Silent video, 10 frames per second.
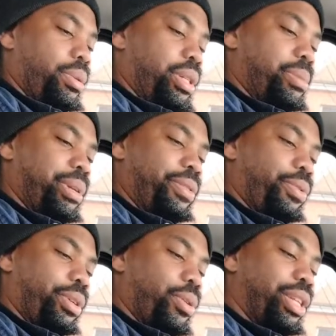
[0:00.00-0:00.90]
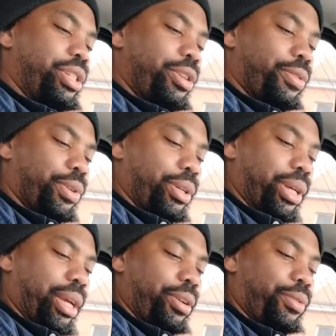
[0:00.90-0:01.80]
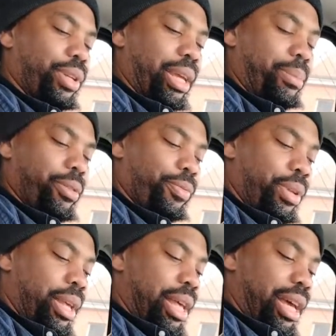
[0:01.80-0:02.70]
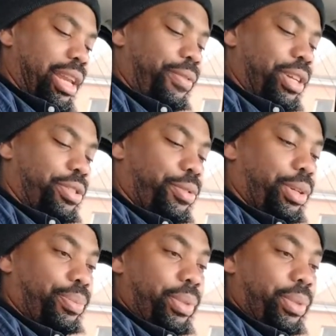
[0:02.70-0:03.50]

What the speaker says: somebody's foot. Oh, this is your foot. Okay, your foot came off. I gotta fix your foot.